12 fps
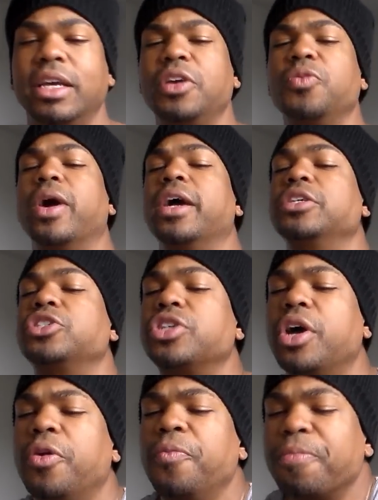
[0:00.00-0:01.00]
Anyway,
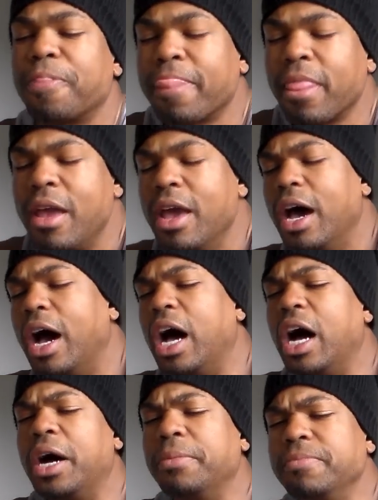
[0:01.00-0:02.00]
so
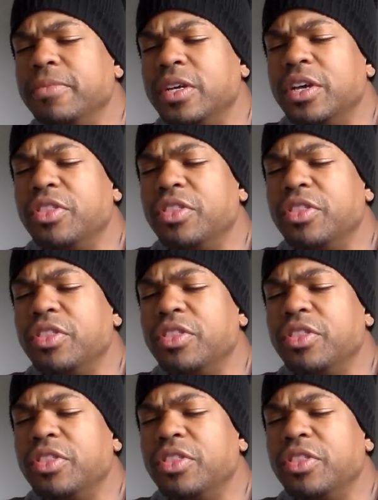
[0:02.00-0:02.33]
um,